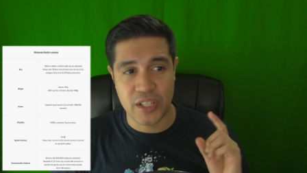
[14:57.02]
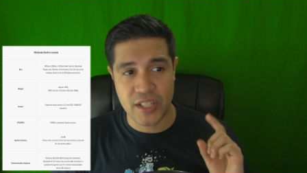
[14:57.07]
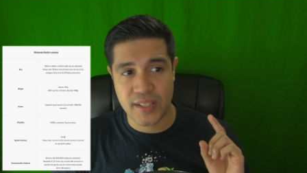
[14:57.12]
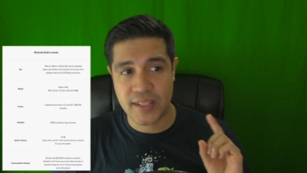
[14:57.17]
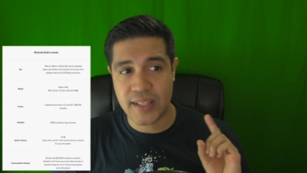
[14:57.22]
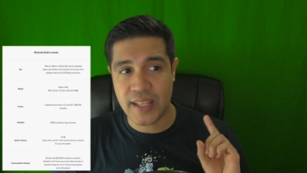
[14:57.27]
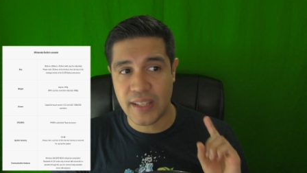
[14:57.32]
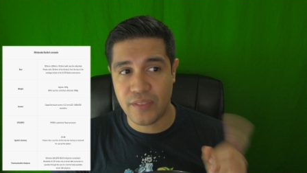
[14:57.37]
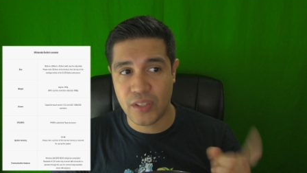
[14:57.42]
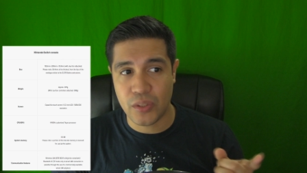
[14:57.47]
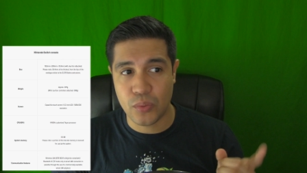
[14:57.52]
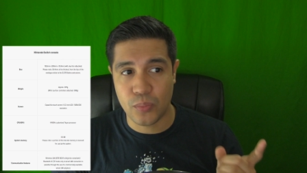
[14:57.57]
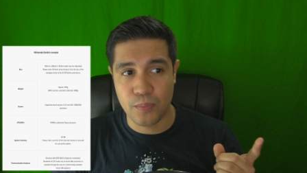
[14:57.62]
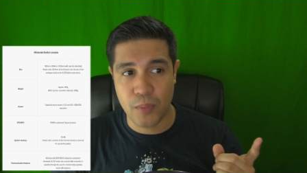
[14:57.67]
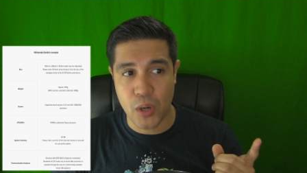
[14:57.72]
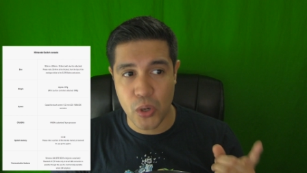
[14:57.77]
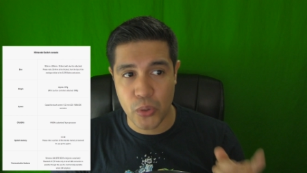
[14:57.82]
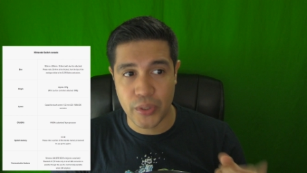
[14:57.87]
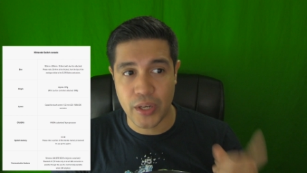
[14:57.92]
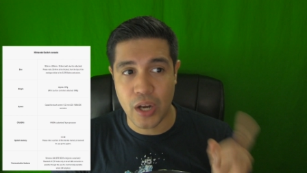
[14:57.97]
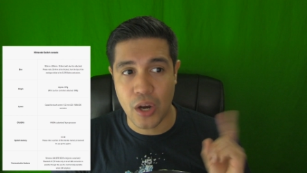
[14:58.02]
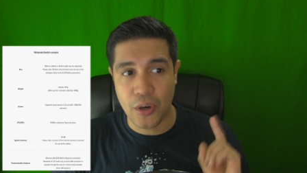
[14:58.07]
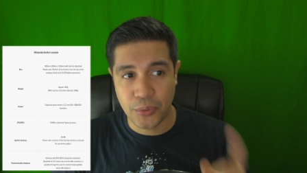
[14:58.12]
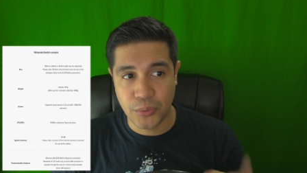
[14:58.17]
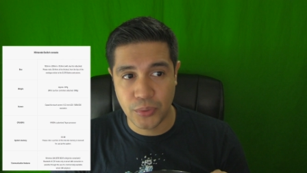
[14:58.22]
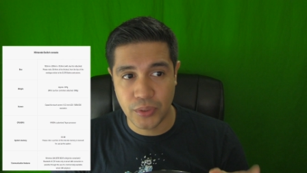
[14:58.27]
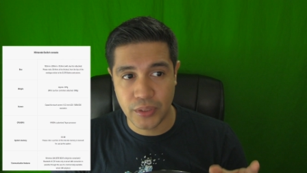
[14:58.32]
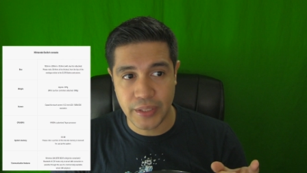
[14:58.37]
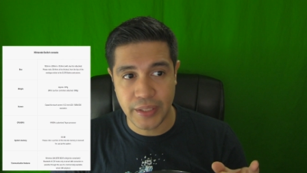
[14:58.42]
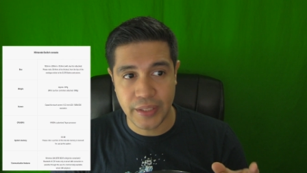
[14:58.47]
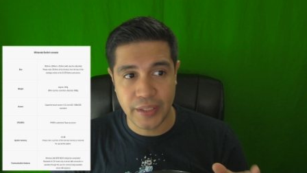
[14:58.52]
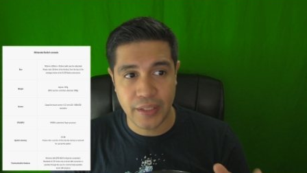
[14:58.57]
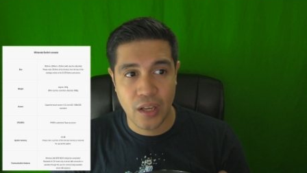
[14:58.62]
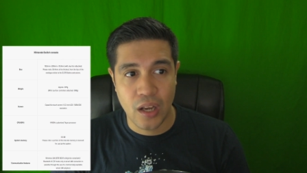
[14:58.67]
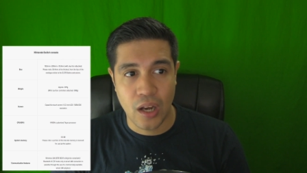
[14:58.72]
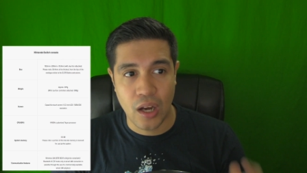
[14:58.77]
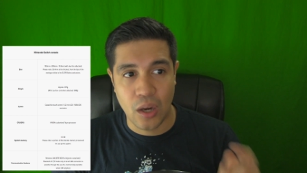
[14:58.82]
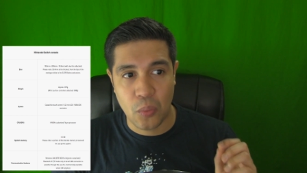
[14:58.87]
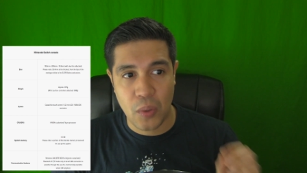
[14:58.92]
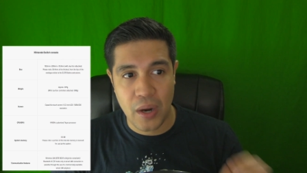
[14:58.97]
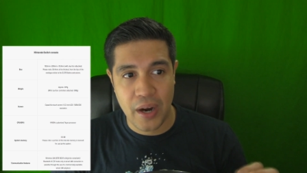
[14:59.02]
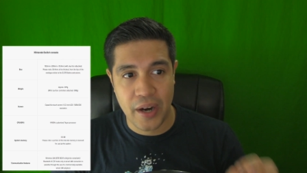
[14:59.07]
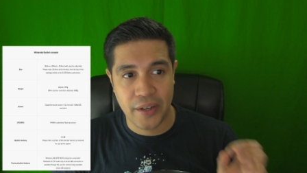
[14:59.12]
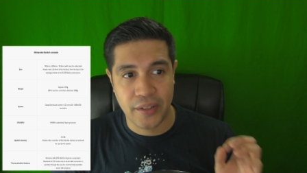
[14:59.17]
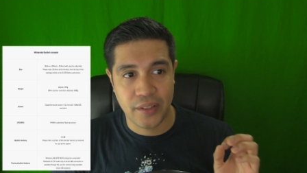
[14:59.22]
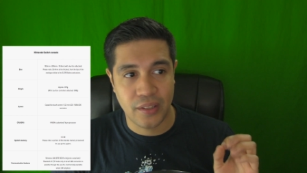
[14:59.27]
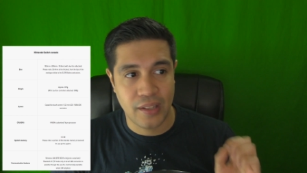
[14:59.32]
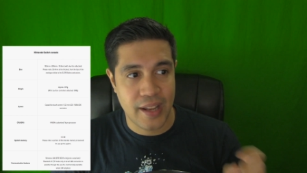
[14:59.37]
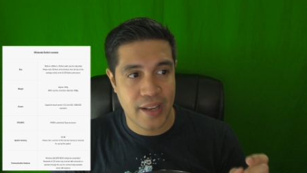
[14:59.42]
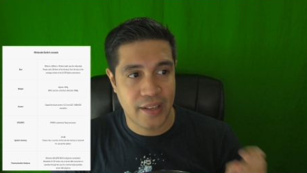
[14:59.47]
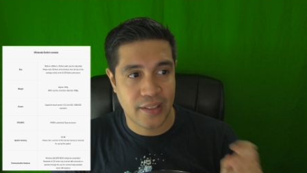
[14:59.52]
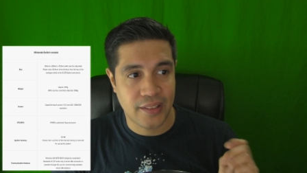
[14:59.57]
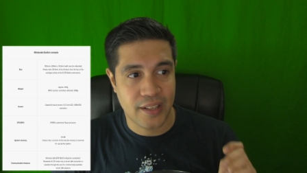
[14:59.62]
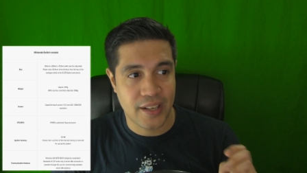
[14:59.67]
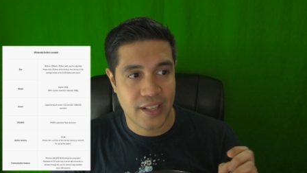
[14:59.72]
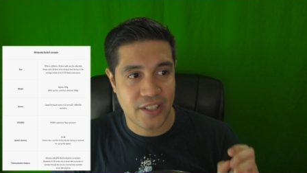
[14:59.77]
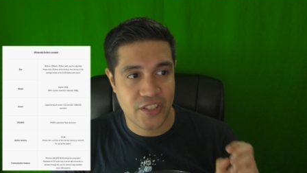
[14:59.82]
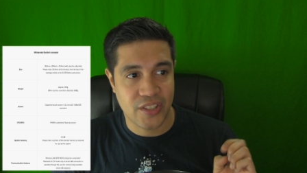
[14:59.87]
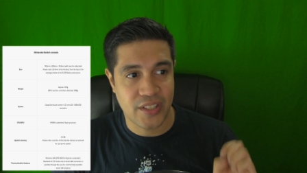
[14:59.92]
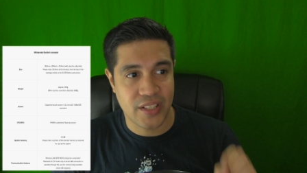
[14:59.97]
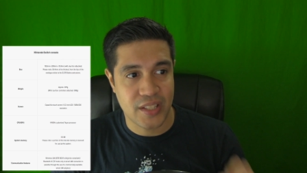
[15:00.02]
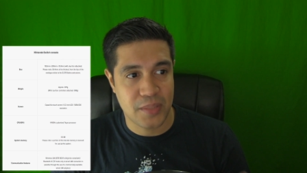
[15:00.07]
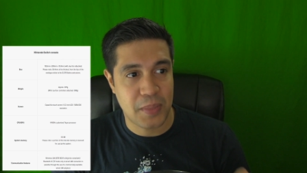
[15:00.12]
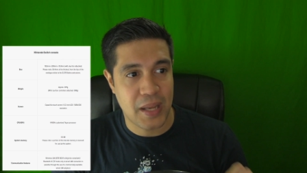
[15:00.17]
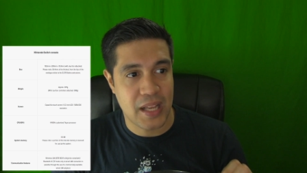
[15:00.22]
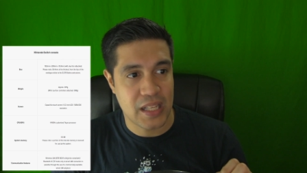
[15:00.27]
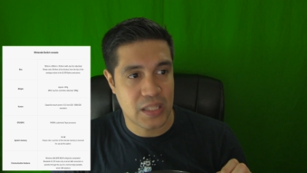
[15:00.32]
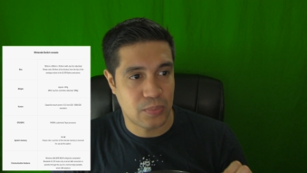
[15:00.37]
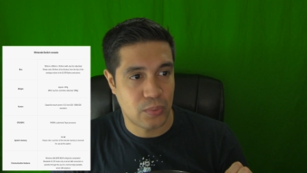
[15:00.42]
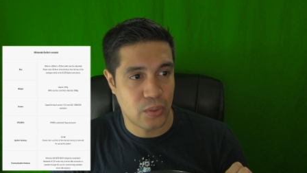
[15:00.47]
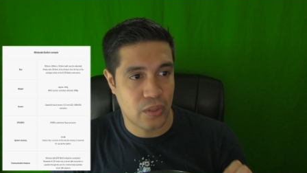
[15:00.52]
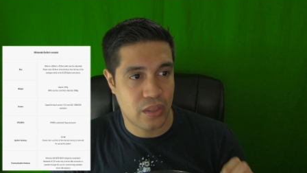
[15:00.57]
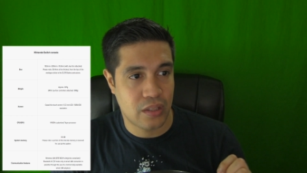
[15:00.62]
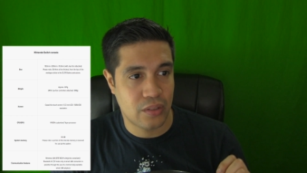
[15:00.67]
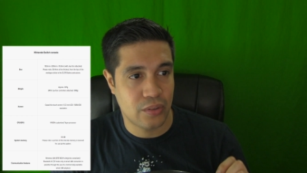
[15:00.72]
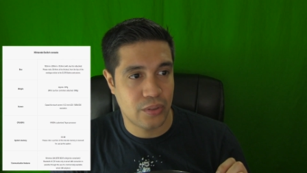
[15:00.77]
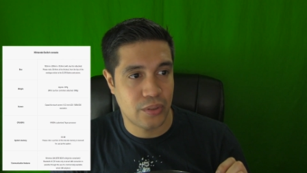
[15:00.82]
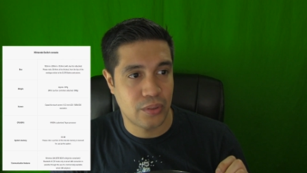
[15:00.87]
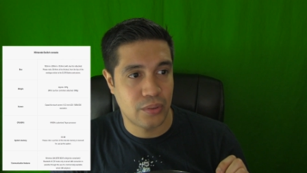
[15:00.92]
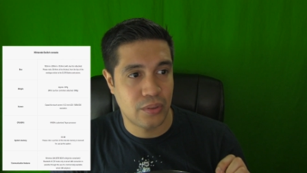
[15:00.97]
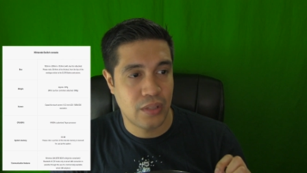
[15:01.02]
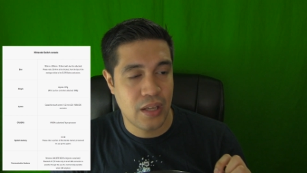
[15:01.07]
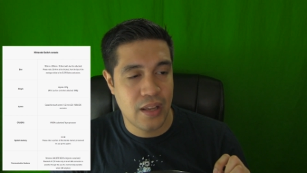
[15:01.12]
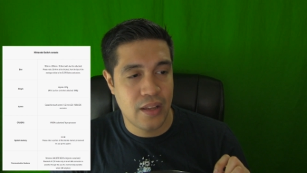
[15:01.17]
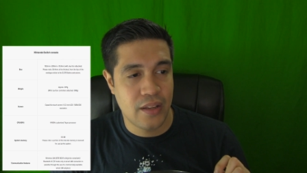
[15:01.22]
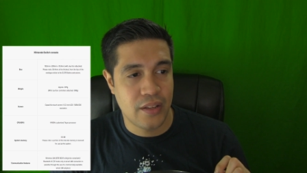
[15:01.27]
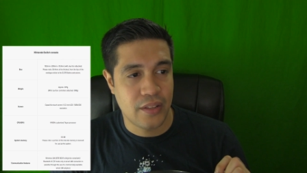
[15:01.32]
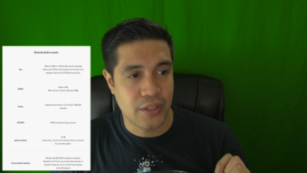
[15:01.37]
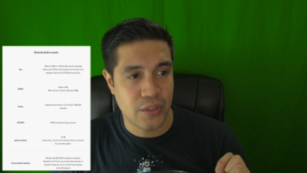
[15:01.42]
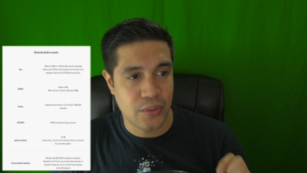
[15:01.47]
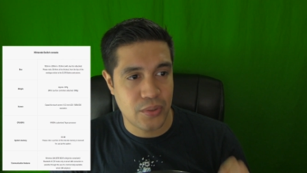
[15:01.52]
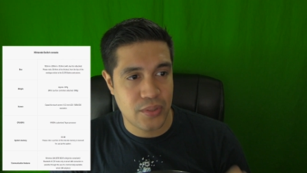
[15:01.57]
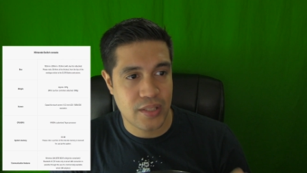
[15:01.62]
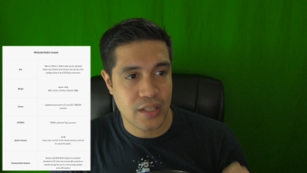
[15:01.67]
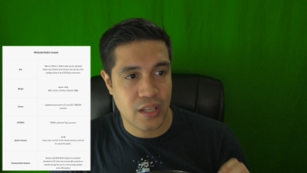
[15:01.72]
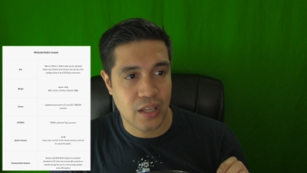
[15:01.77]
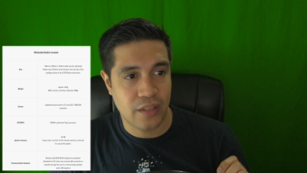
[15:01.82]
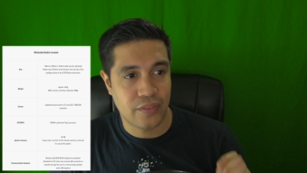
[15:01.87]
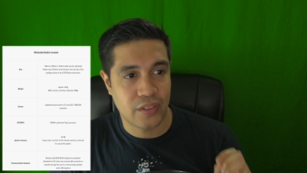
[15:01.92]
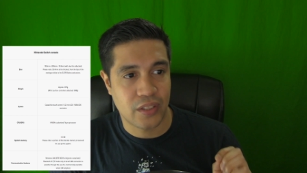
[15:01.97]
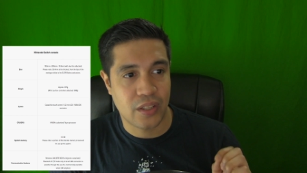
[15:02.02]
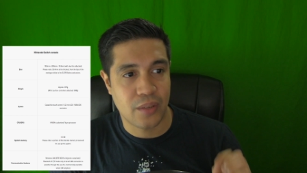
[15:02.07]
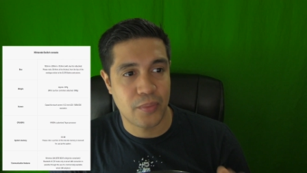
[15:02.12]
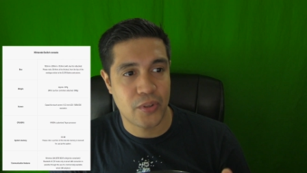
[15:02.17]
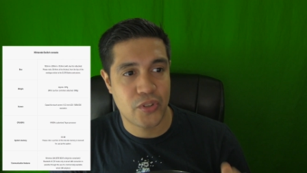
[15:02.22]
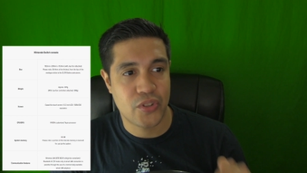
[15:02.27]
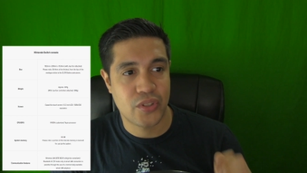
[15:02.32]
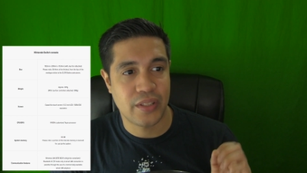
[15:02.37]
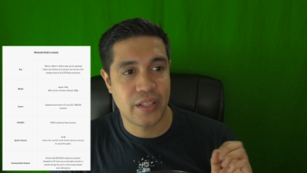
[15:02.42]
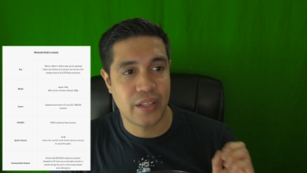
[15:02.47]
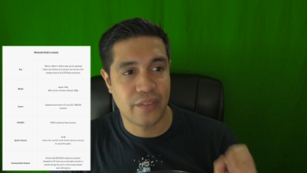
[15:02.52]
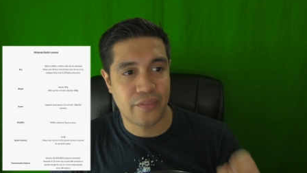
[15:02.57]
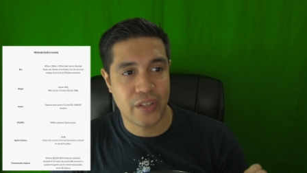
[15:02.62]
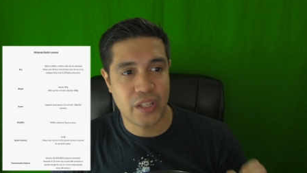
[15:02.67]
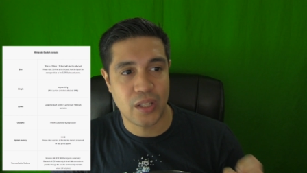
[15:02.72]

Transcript: which is TV mode only. A wired LAN connection is possible through use of a commercially